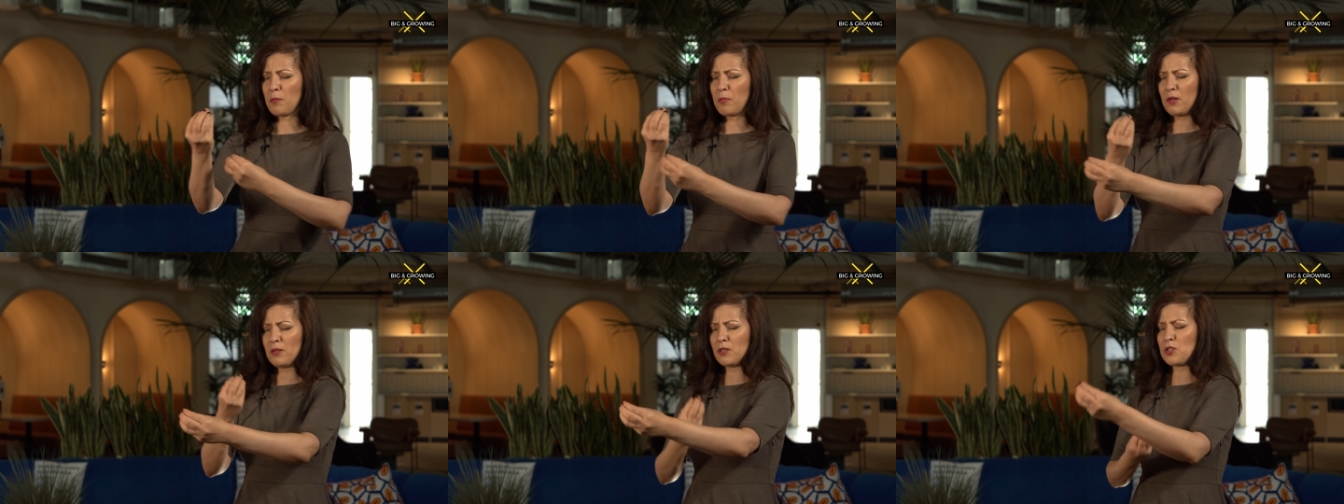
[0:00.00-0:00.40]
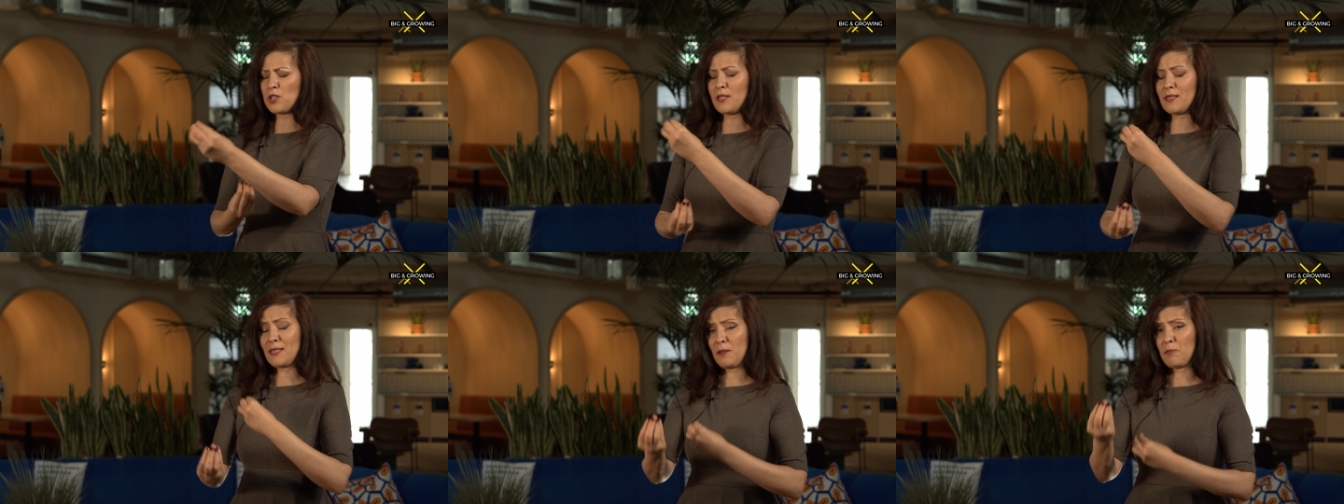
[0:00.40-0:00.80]

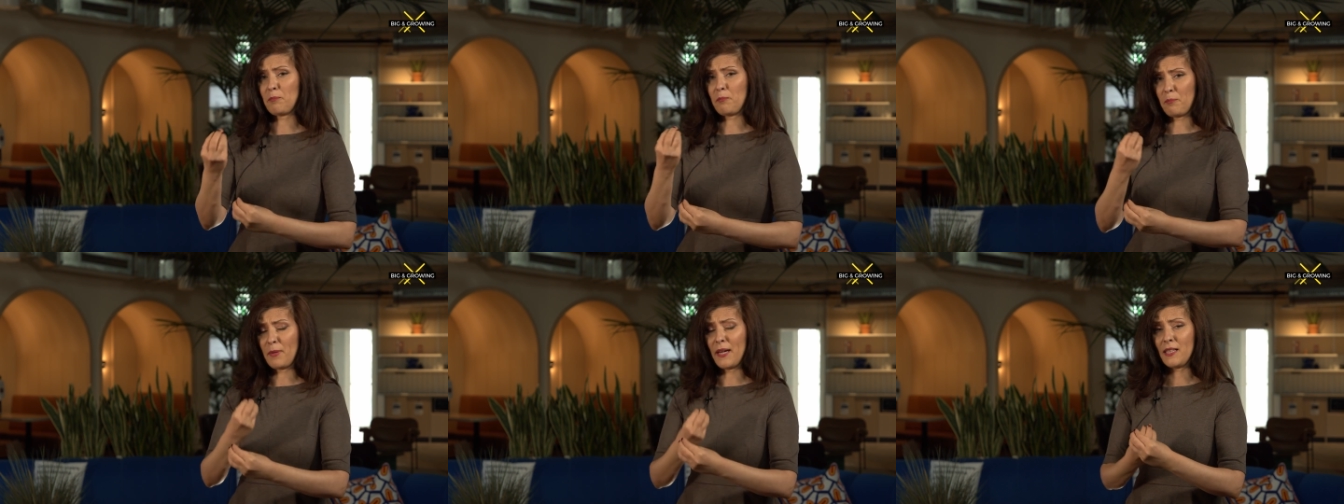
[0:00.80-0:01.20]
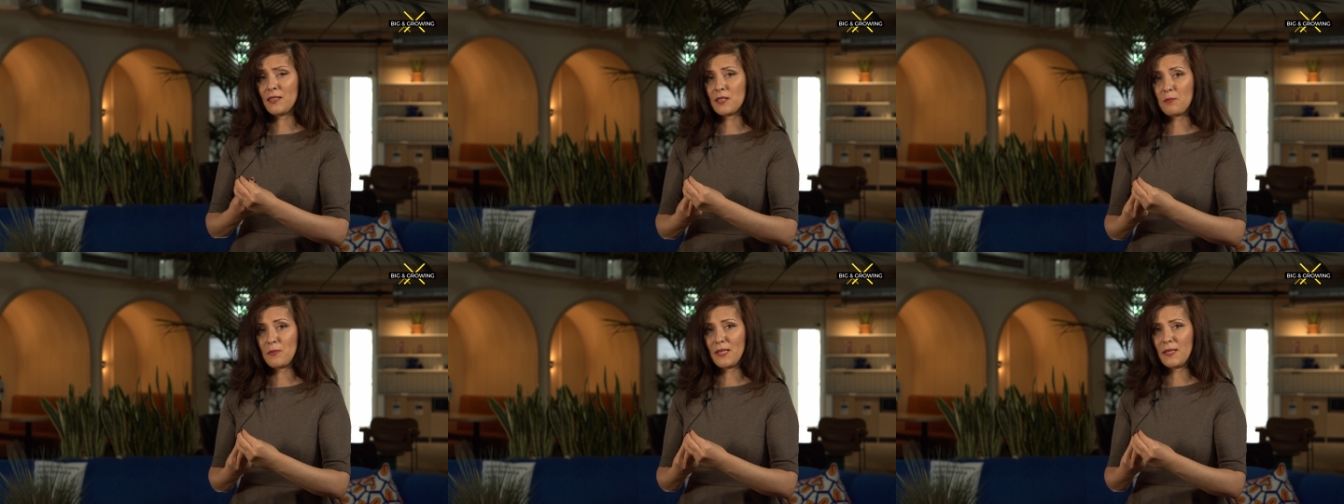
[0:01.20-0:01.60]
apologizing
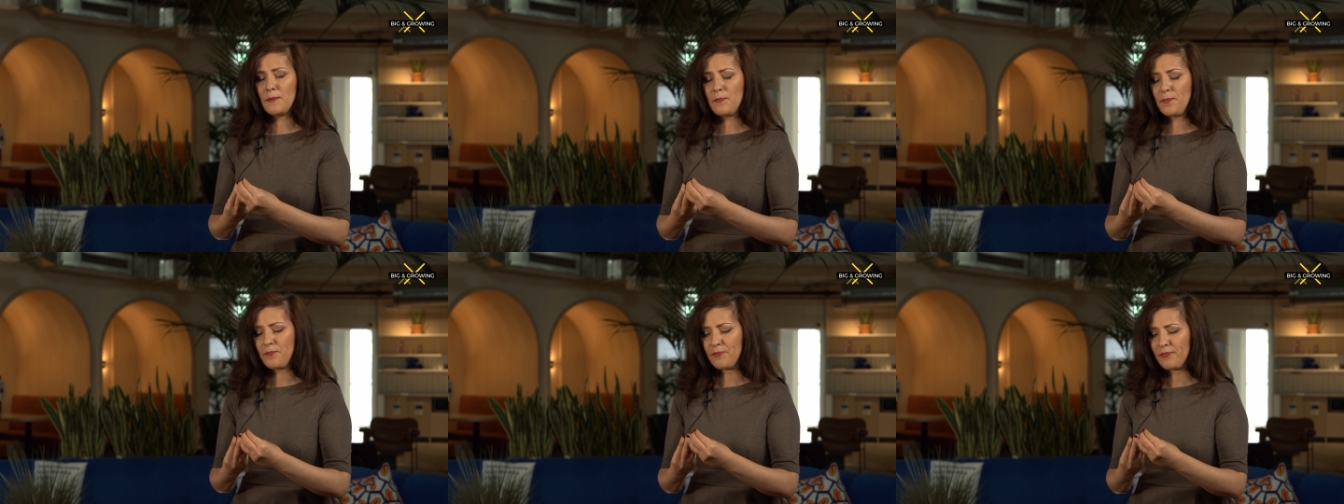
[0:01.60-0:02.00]
back to me,